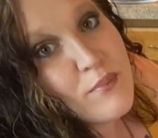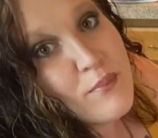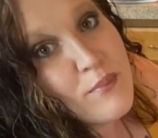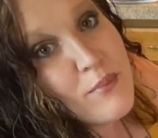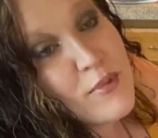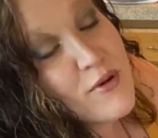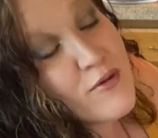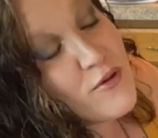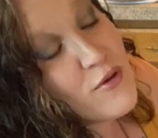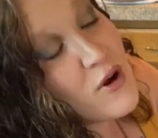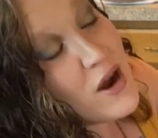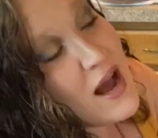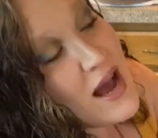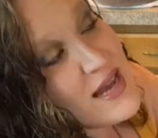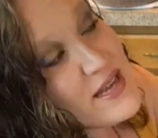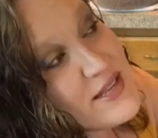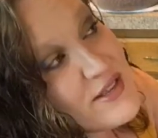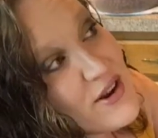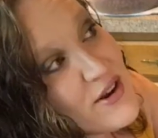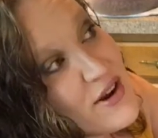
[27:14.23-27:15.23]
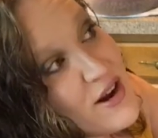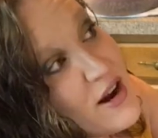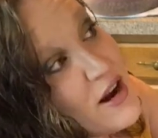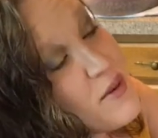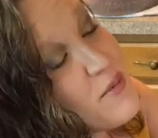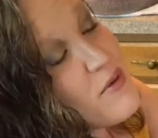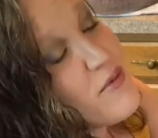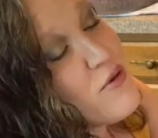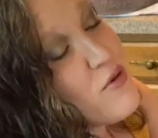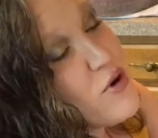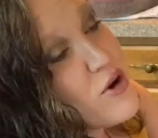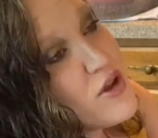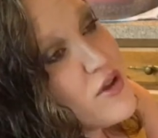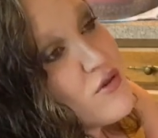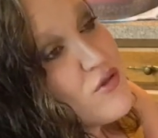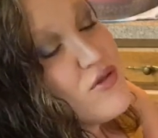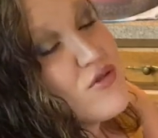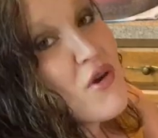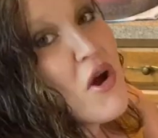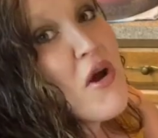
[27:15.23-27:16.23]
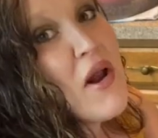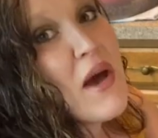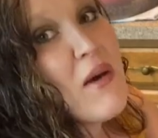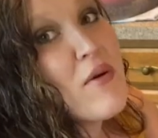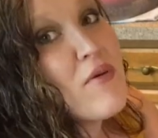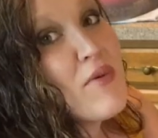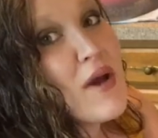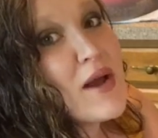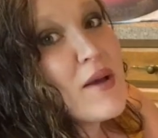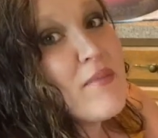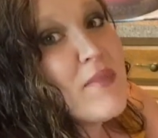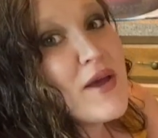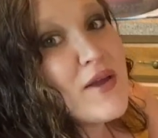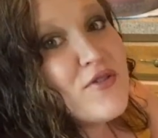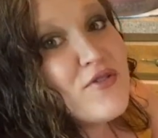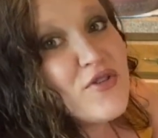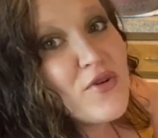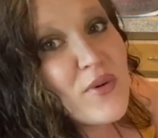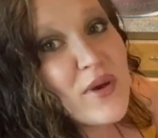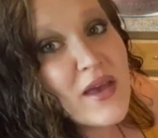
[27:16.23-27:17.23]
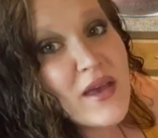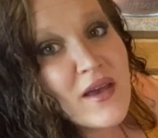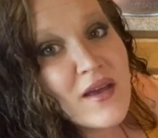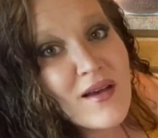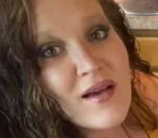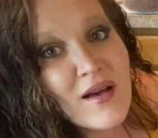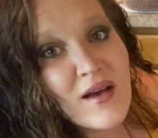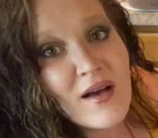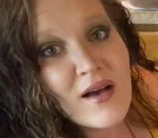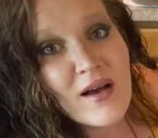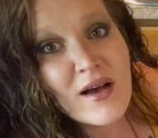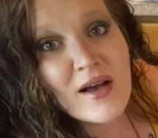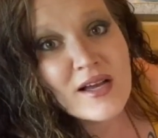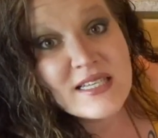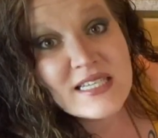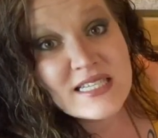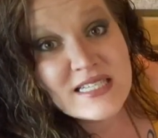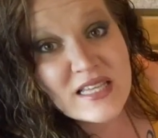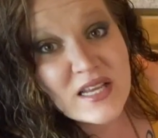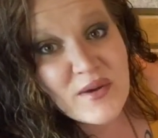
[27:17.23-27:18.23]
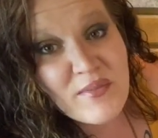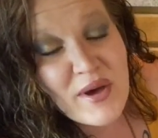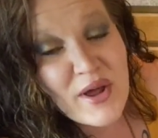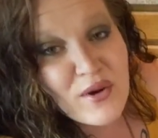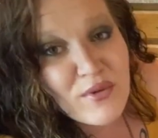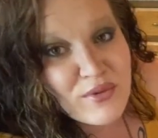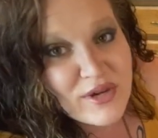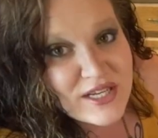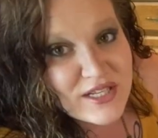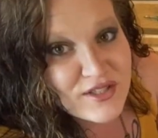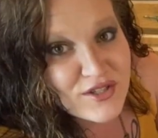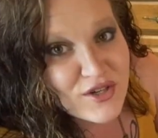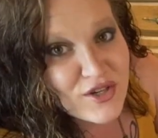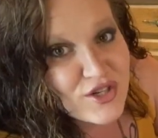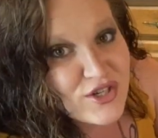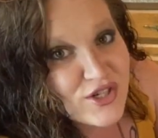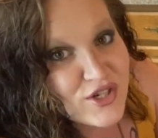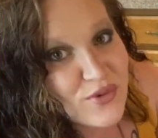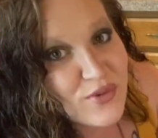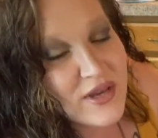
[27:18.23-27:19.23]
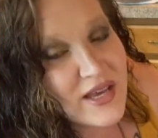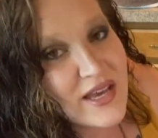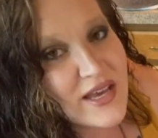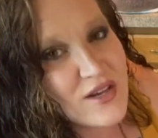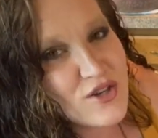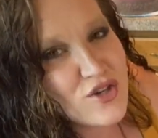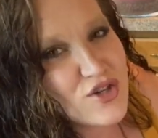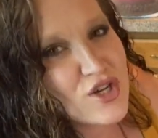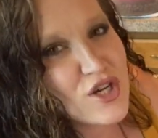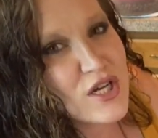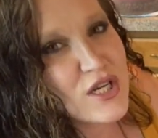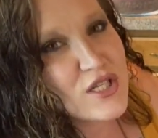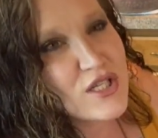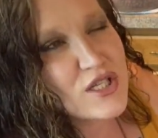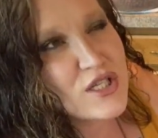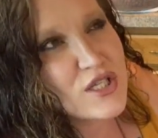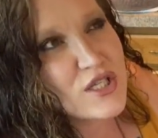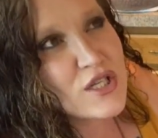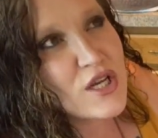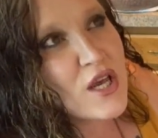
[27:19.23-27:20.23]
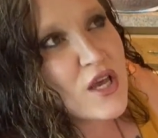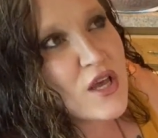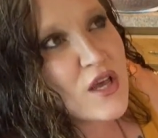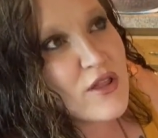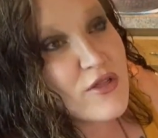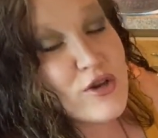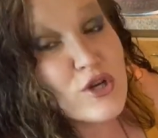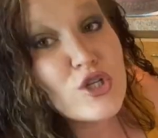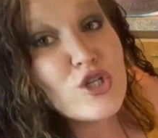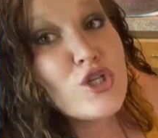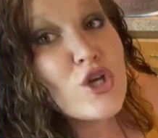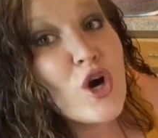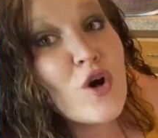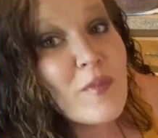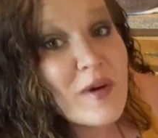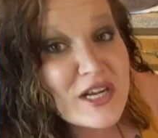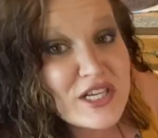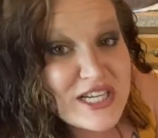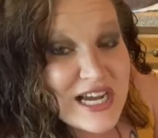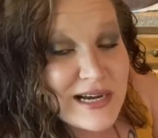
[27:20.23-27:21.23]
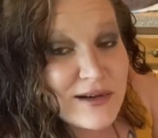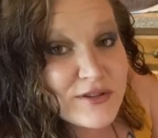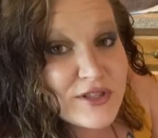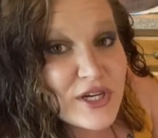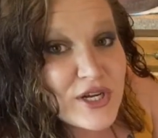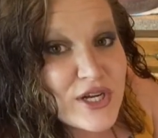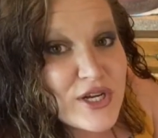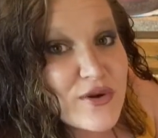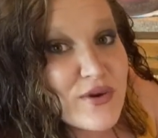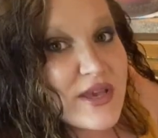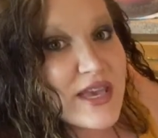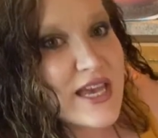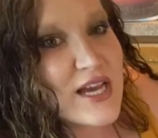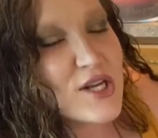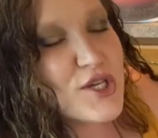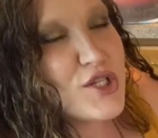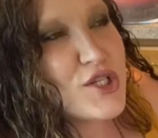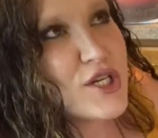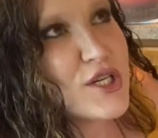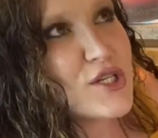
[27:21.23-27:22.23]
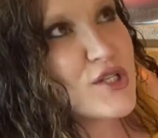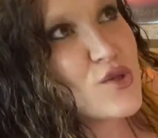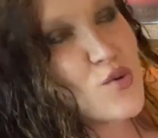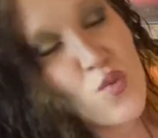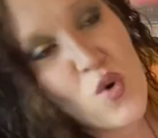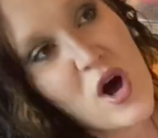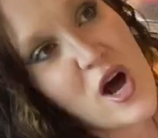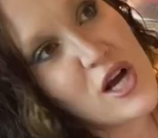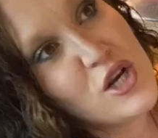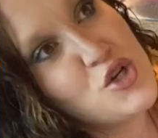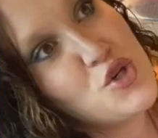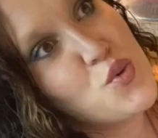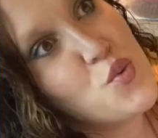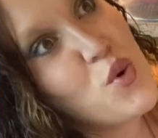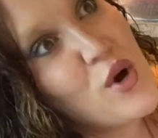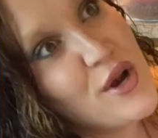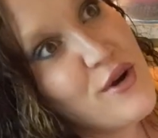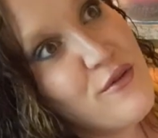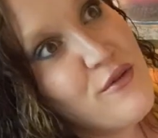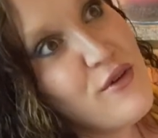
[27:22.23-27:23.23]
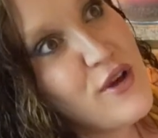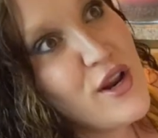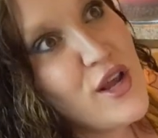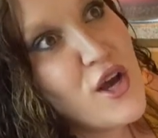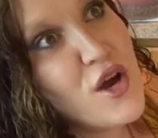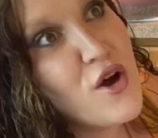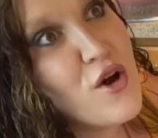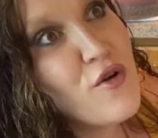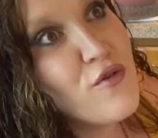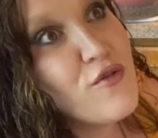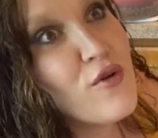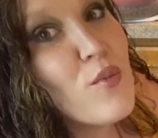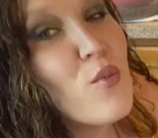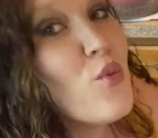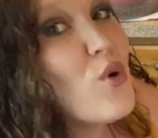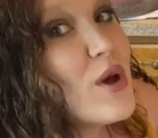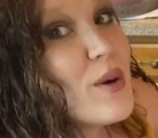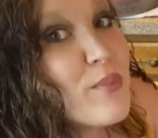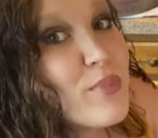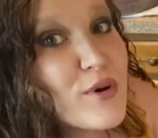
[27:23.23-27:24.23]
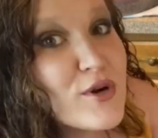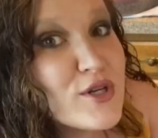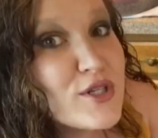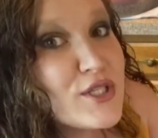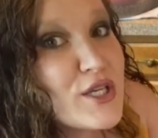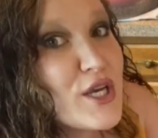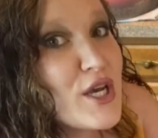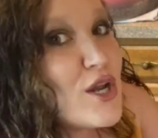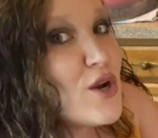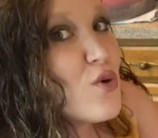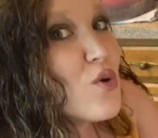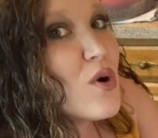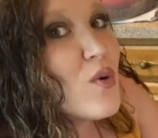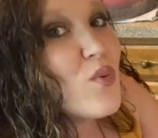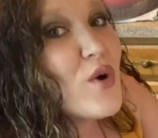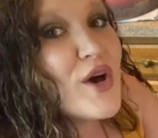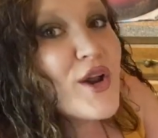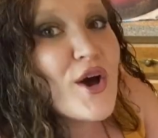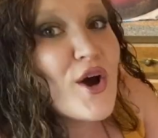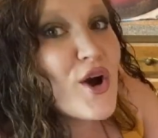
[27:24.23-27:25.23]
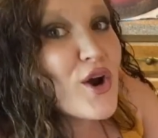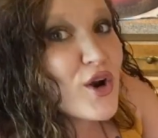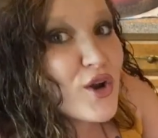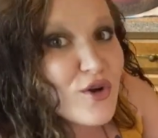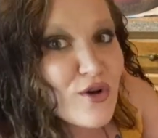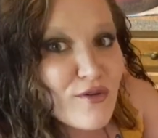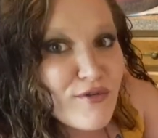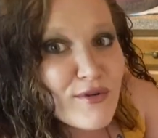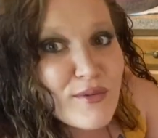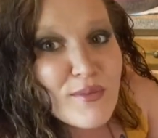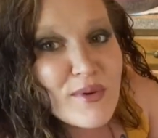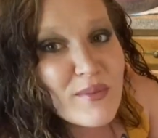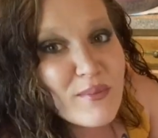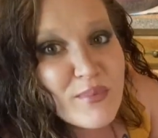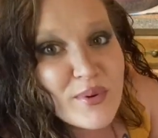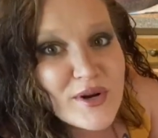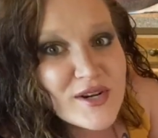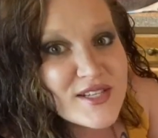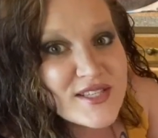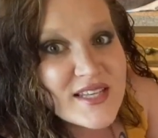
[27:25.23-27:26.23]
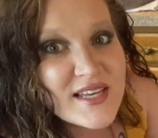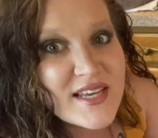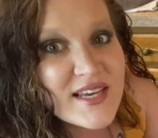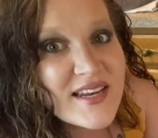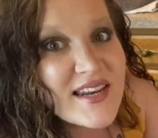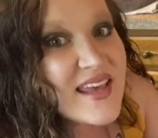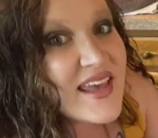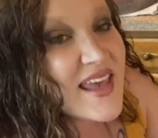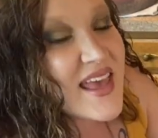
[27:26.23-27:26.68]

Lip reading: Before I started and before you start, I would recommend doing a decent amount of research. You can't just, there's so much out there, you can't just watch one video from one person or one article from one person